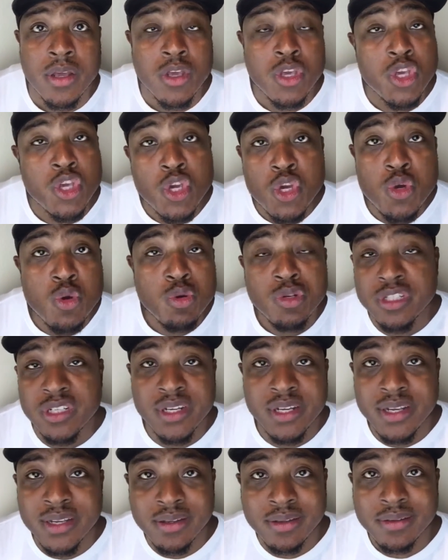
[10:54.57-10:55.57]

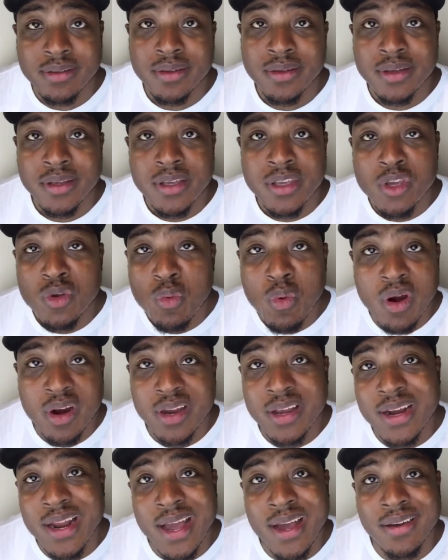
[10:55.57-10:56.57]
Usually, you
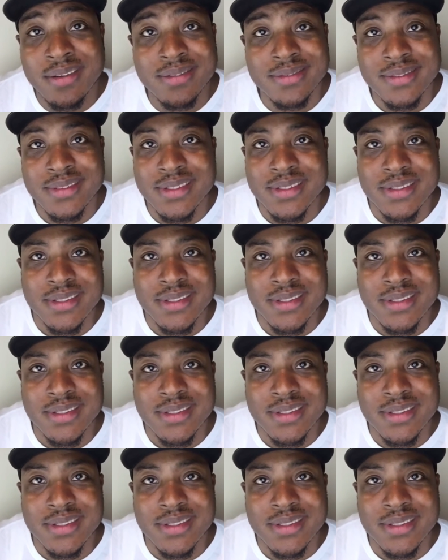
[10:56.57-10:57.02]
working out